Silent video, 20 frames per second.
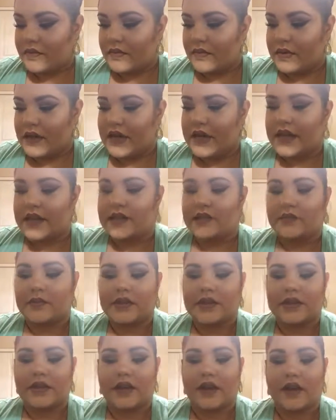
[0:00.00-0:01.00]
My next
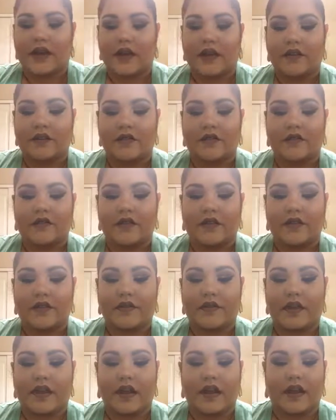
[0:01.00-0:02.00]
must-have
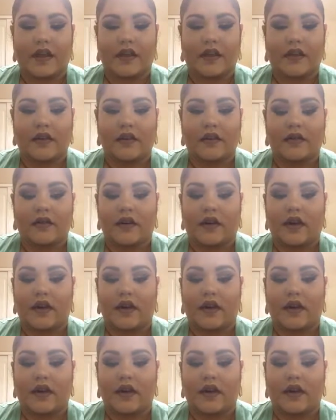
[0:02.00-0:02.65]
and